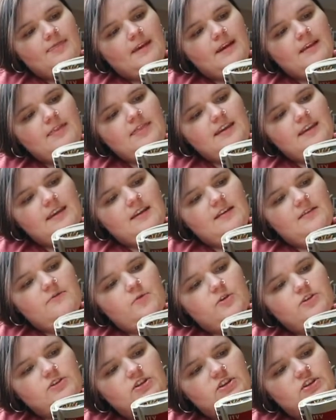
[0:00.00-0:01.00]
then I'm thinking
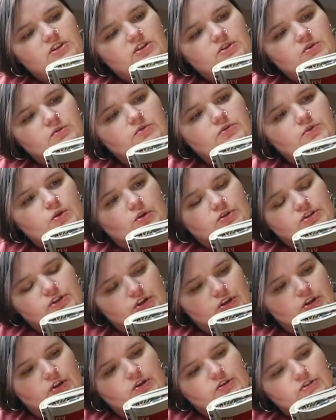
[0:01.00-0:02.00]
of watching the new Doctor
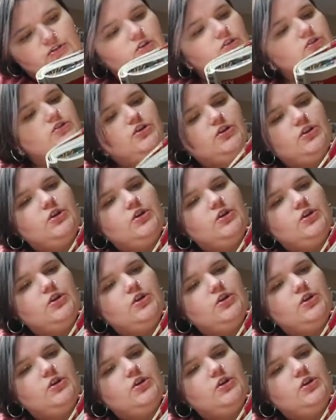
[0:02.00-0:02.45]
Who because Doctor